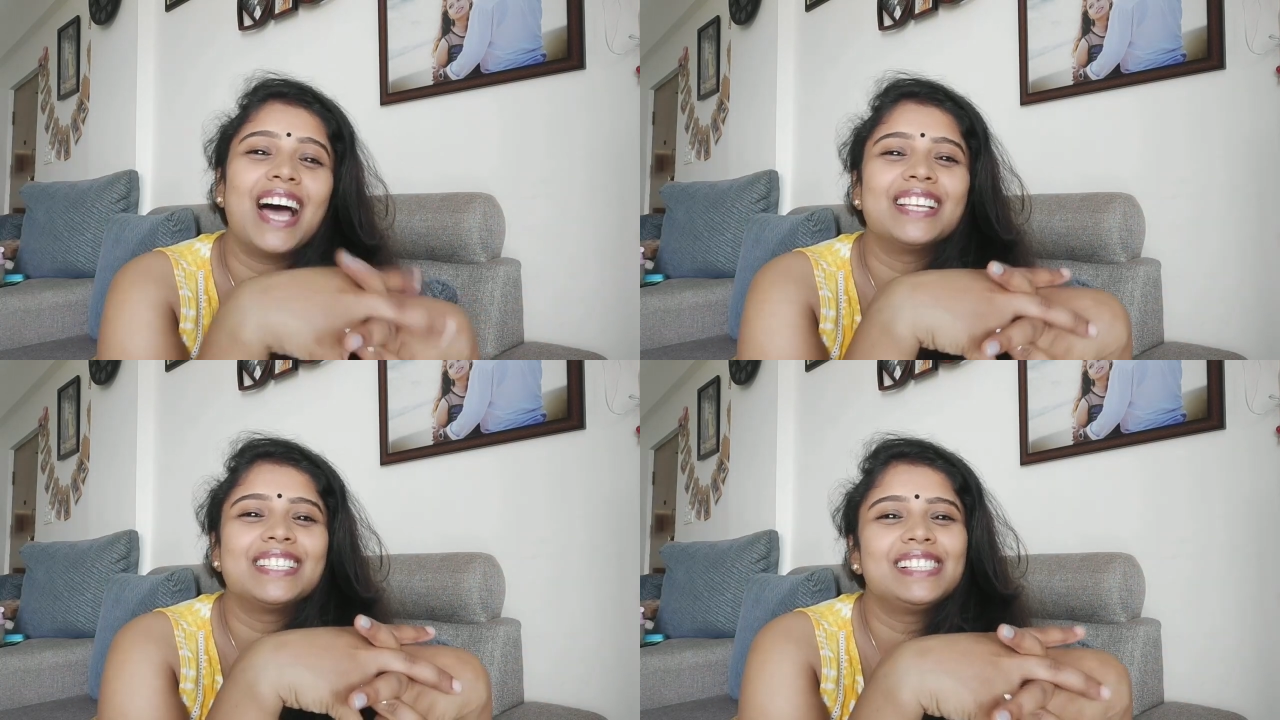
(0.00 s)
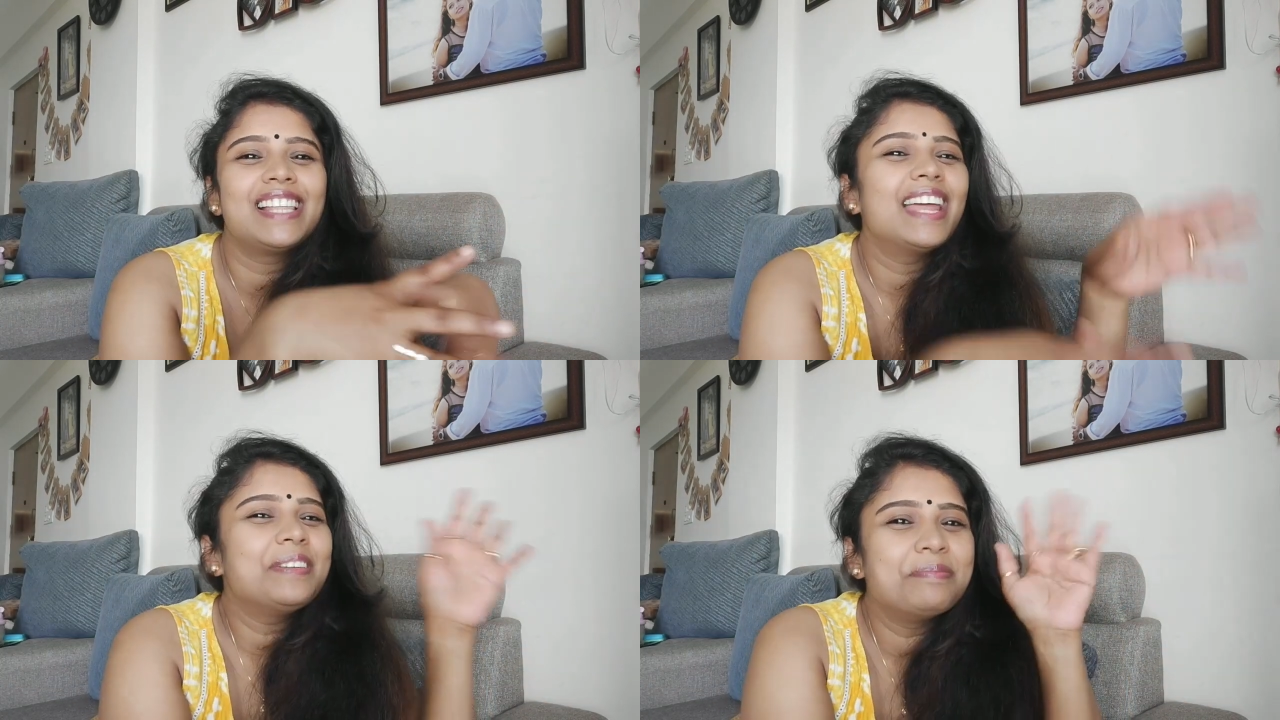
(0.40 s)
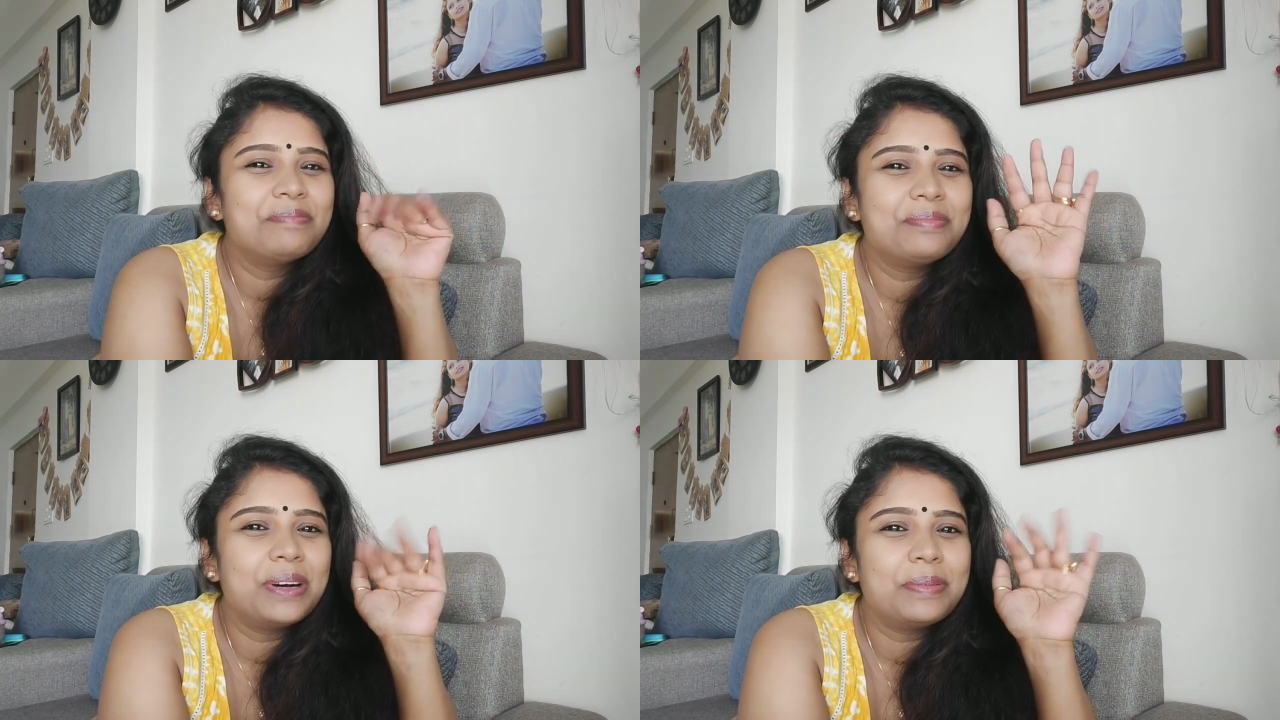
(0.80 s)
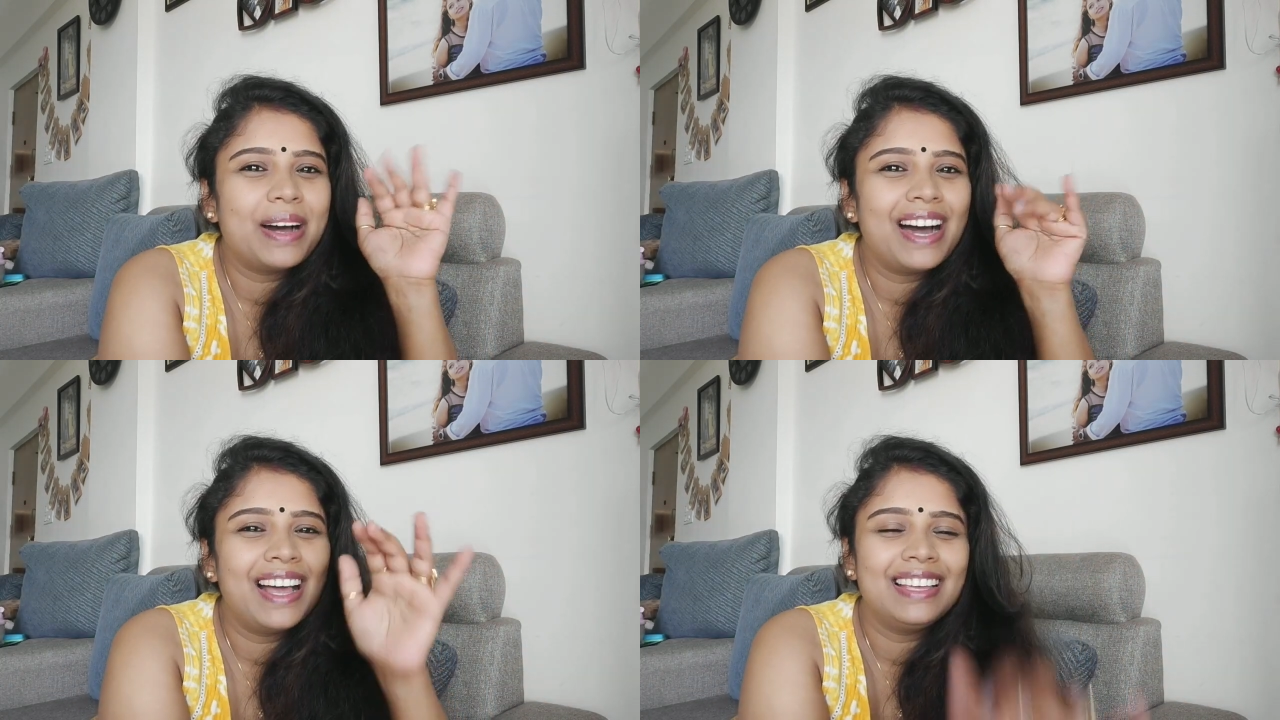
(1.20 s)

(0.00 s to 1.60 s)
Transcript: Until then, bye bye.